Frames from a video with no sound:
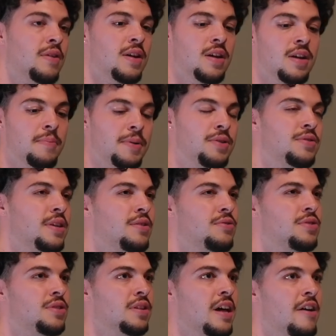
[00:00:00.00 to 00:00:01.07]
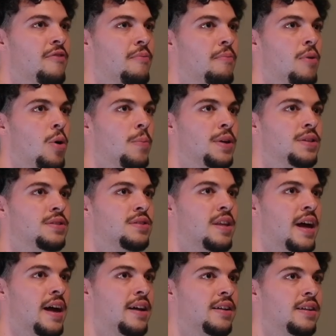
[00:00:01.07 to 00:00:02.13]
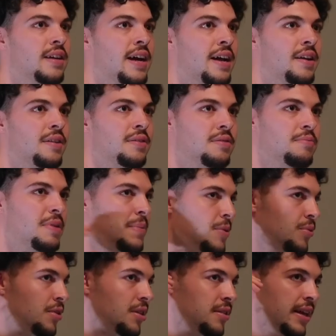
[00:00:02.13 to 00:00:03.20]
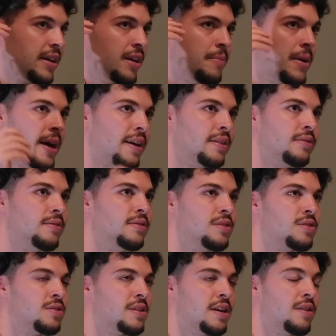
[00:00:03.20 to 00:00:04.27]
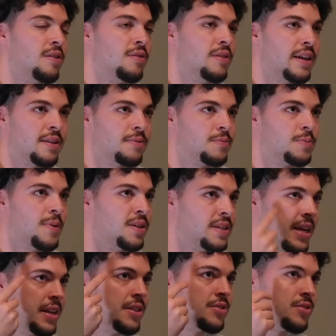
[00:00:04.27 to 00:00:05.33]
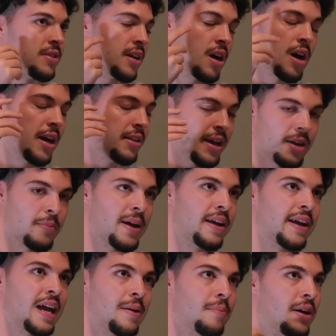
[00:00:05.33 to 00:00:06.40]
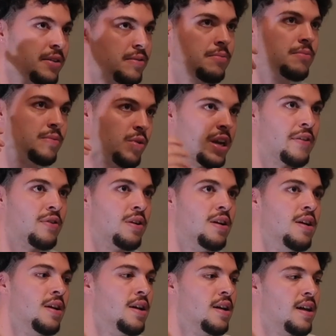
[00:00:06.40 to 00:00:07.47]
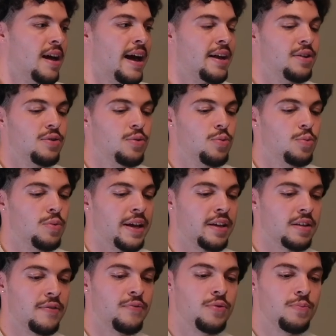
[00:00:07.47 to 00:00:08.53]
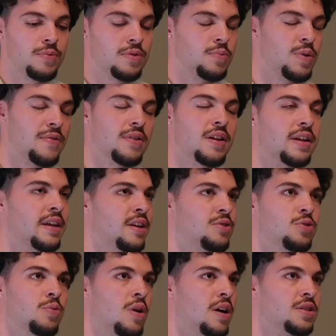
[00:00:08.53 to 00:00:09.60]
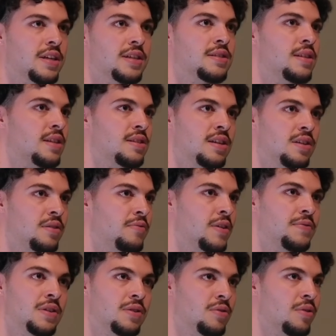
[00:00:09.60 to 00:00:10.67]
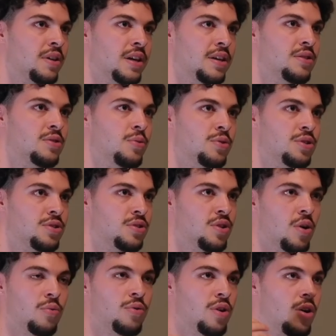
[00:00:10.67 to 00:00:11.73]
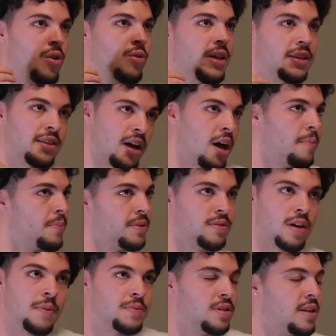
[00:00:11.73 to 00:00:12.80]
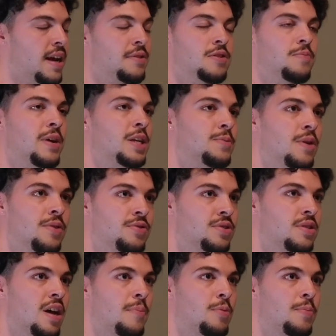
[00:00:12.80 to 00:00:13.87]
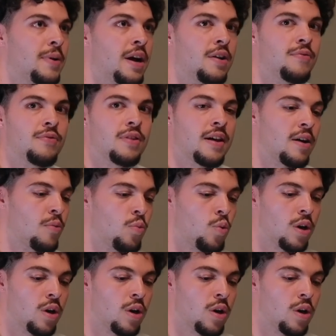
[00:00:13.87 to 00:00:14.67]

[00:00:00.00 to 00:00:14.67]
stuff. But you said you still have moments that it kind of maybe will, like, come back and it's just, I don't know, like, spontaneous. Just like, oh, I had a bad game. I yeah. whatever. How do you, like, if you, to be have a lot of kids who watch, like, sixteen, fifteen-year-old kids who just don't know, like, the up and ups and downs yeah. of baseball, they're just not prepared for that.